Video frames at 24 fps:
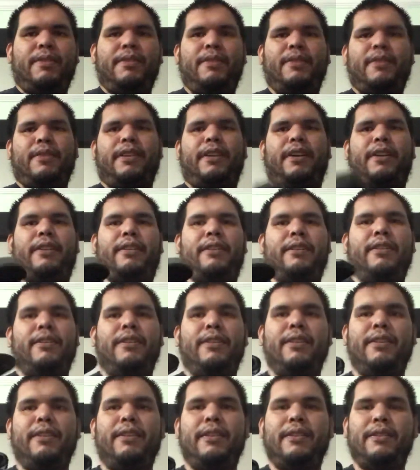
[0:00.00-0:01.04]
It's got a
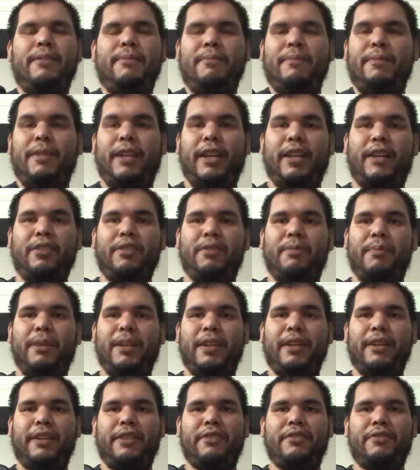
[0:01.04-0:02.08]
neck through
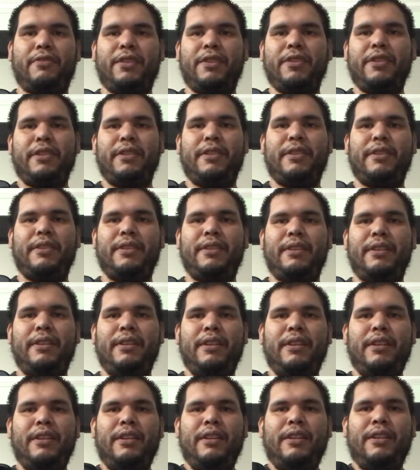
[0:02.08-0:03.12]
body construction,
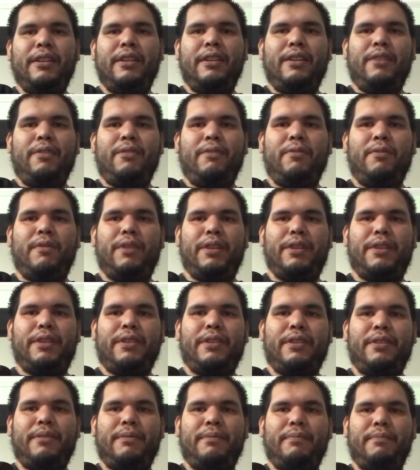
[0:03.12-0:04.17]

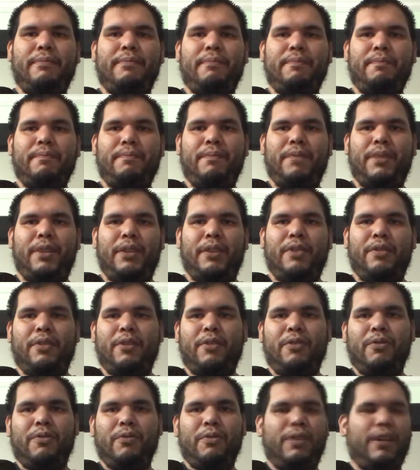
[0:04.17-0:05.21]
which, the
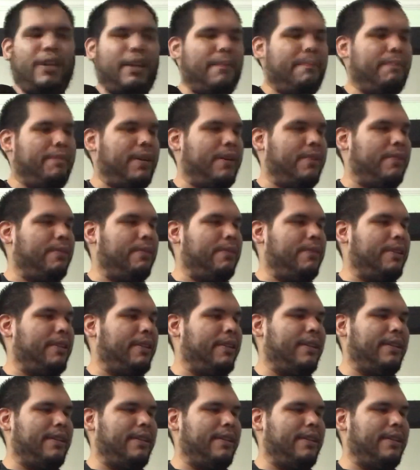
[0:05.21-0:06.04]
cool thing about